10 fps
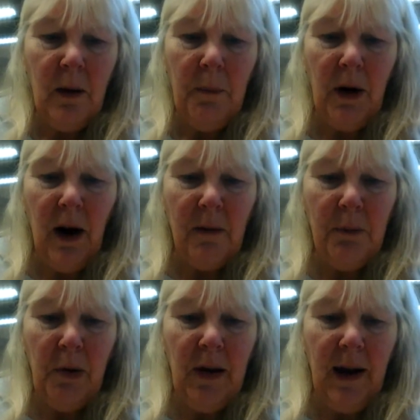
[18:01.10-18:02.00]
but I'm
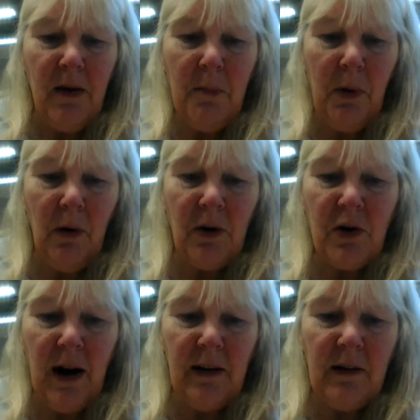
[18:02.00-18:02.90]
putting in the blog
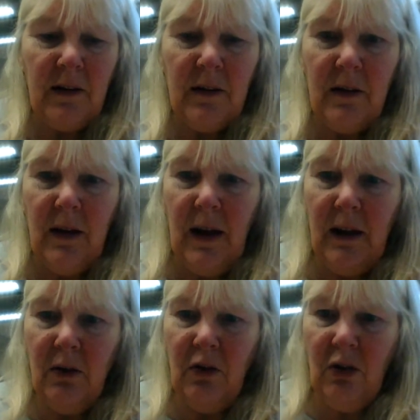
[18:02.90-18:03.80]
address
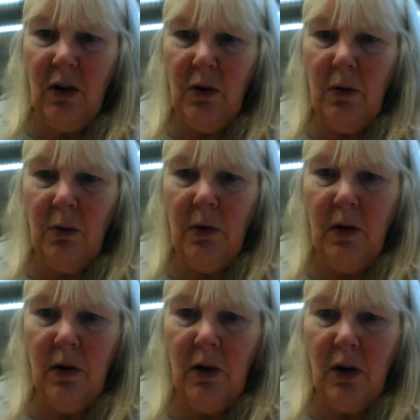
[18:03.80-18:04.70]
into
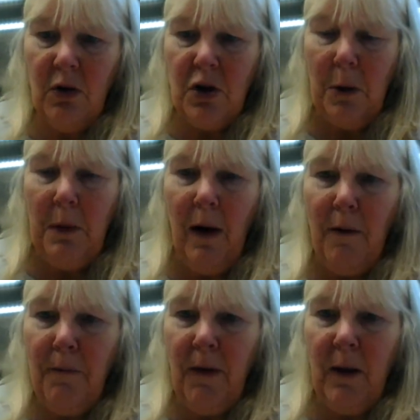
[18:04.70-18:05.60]
YouTube, and
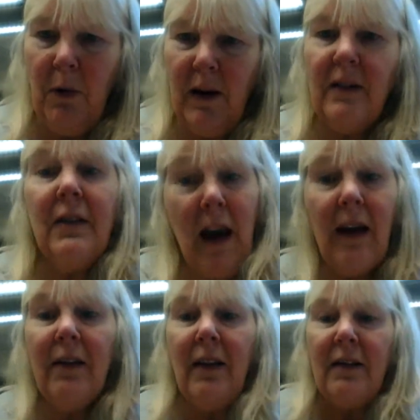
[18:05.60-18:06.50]
hopefully it will, yeah,
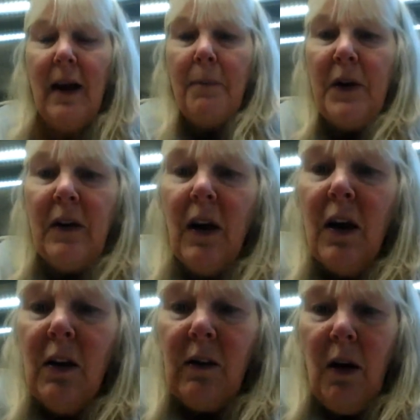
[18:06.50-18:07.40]
it's accepted.
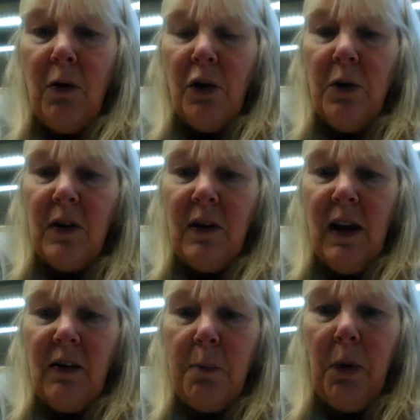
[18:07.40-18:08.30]
So you can,
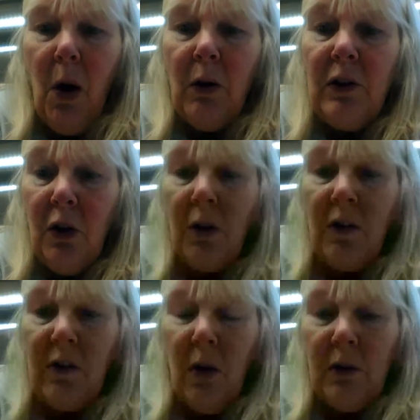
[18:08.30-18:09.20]
it's
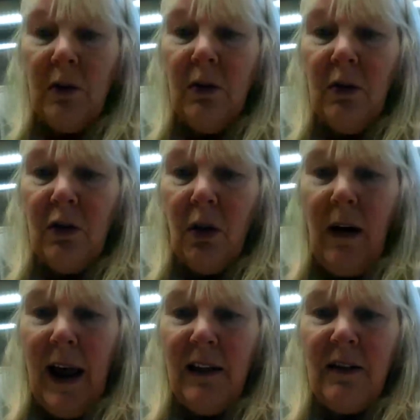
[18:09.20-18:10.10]

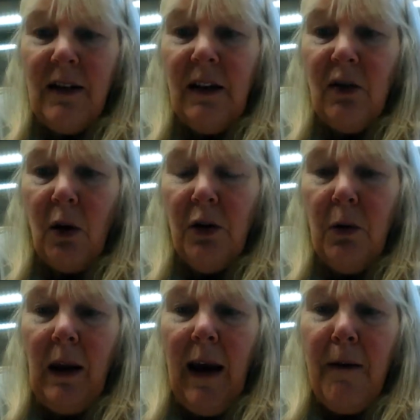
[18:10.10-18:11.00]

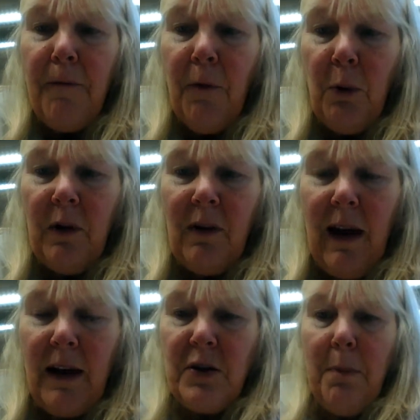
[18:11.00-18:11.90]

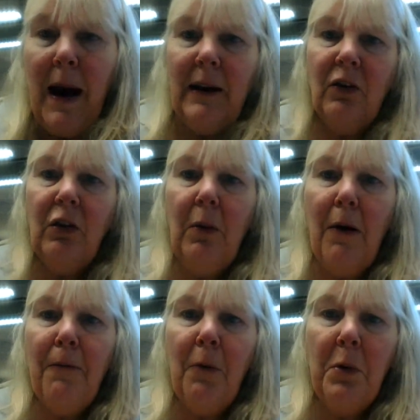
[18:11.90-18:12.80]

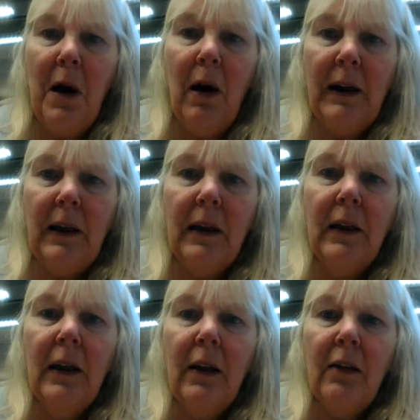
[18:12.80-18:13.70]
blog.sutton.ac.uk/mang2049.
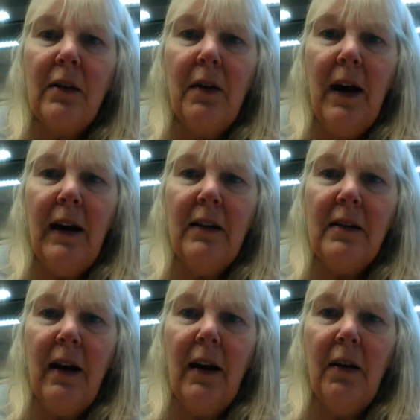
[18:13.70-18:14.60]
So that is
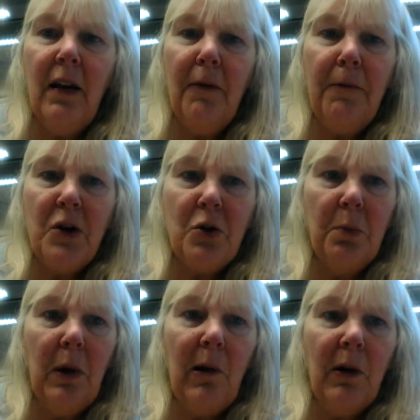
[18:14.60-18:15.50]
the official
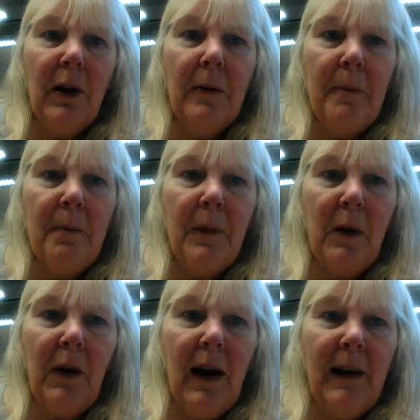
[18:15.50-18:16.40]
blog.
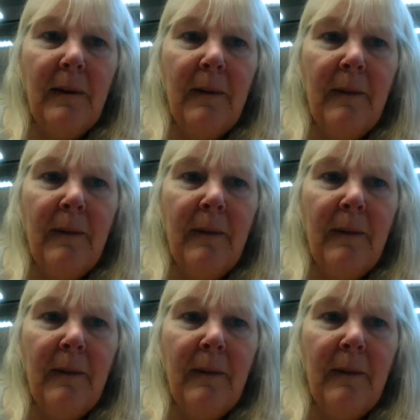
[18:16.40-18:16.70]
Okay.